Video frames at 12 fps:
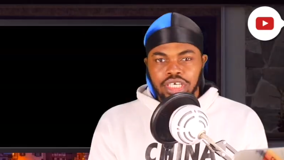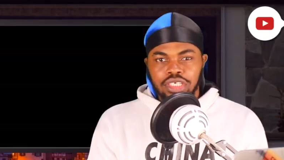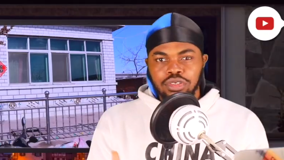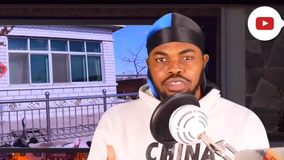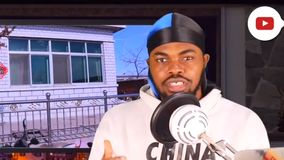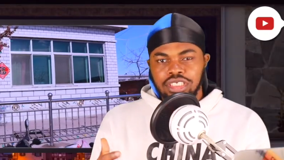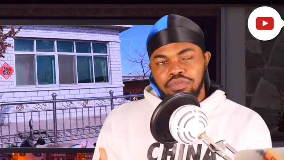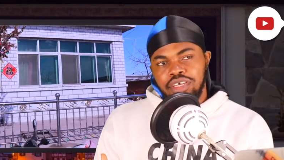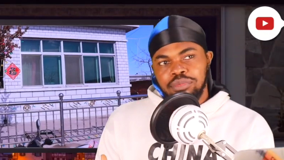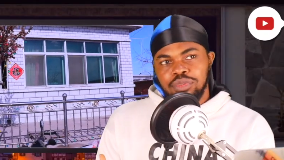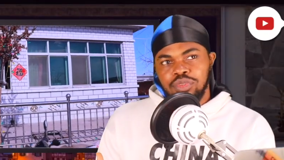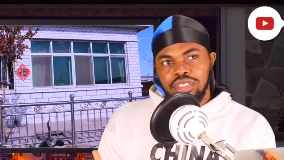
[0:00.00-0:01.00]
The
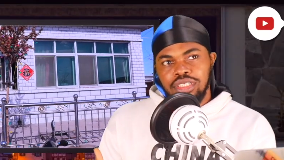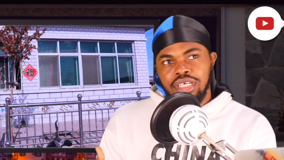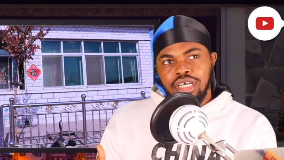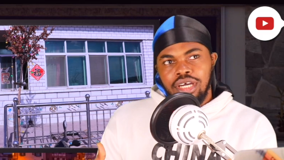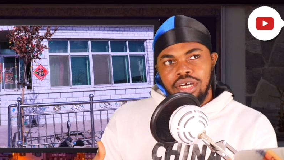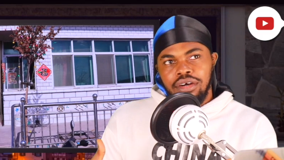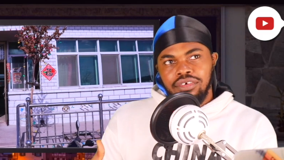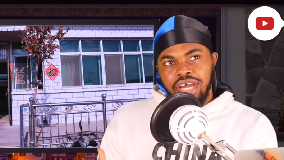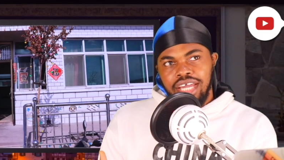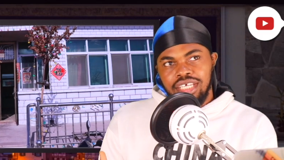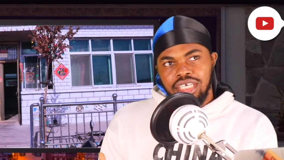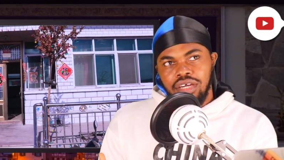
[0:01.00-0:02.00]
difference between
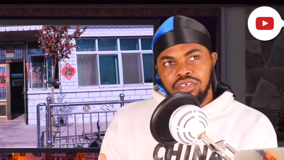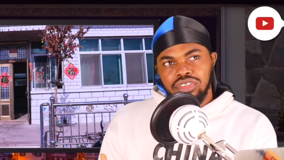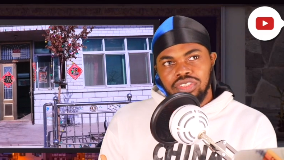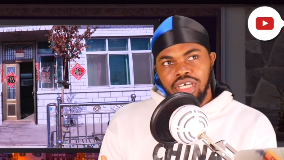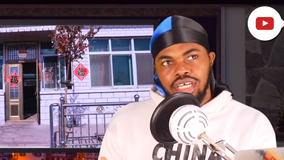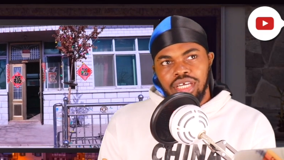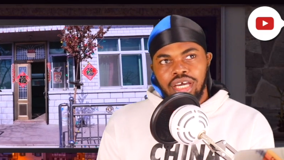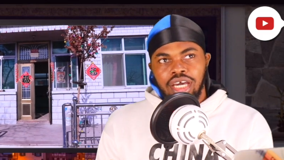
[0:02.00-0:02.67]
right here in China